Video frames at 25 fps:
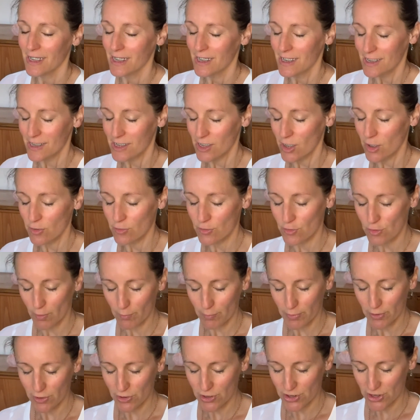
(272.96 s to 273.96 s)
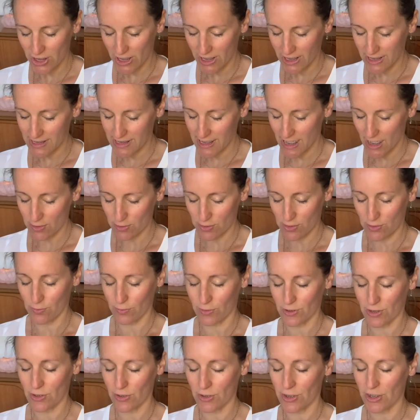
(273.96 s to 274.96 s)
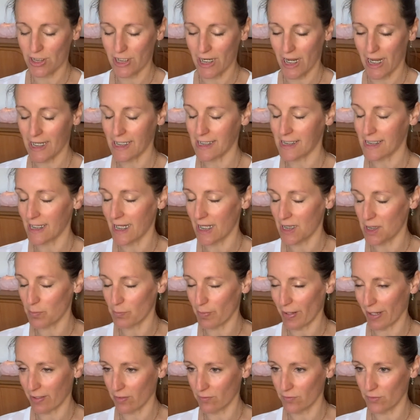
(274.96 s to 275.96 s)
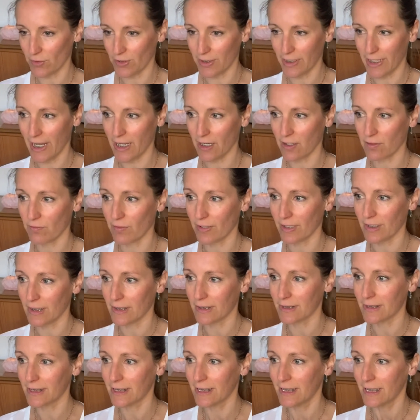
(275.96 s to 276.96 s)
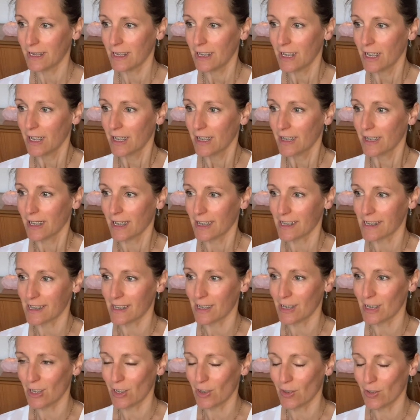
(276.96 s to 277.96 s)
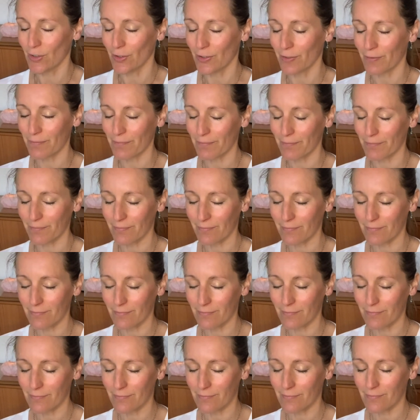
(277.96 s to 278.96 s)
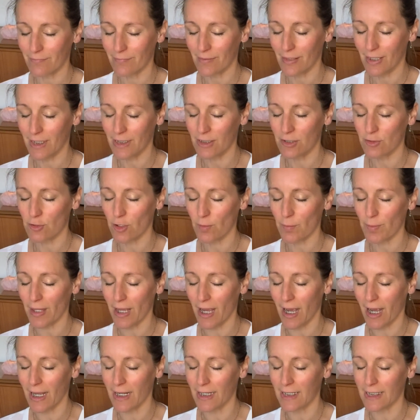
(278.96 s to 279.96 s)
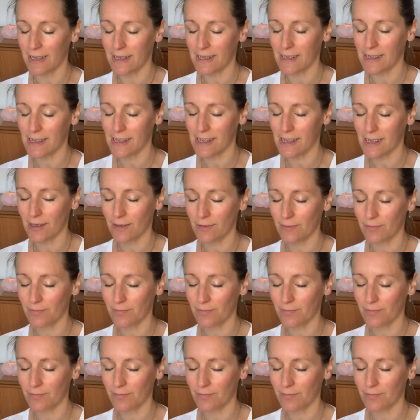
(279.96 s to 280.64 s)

So drop your chin down towards your chest, let the back of your neck feel nice and long, and drop the eyelids.